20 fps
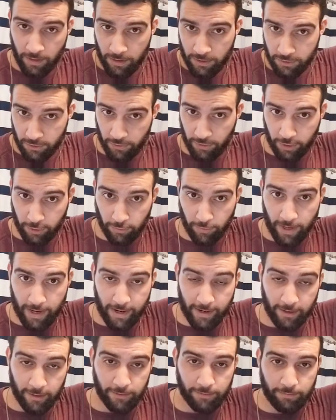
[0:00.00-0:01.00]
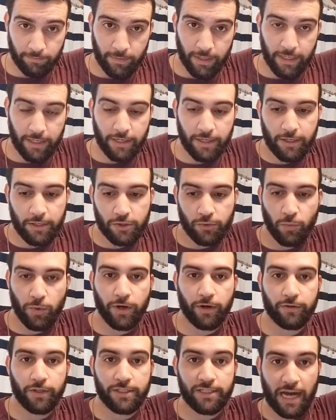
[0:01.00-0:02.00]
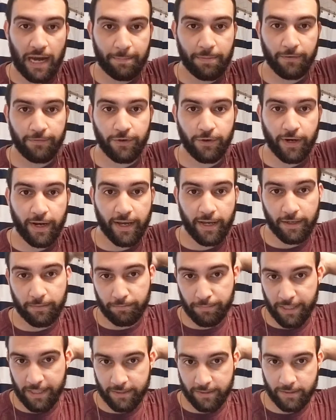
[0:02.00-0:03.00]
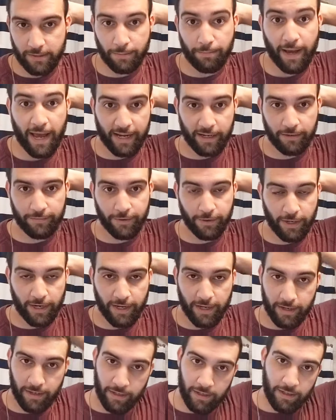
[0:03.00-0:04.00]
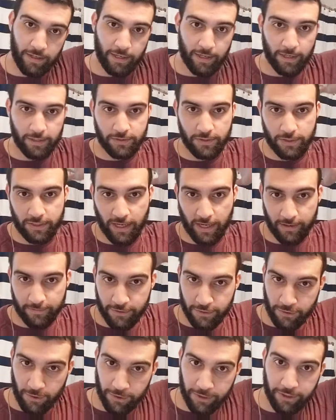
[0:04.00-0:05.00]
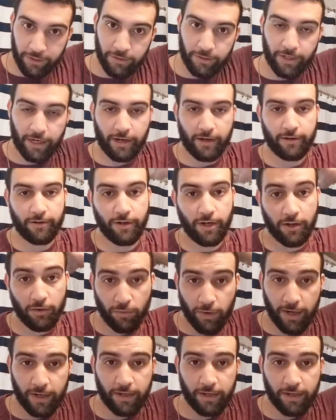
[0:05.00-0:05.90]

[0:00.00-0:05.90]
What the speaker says: So the crown is where the top of your head meets the back of your head. It's this kind of circular area right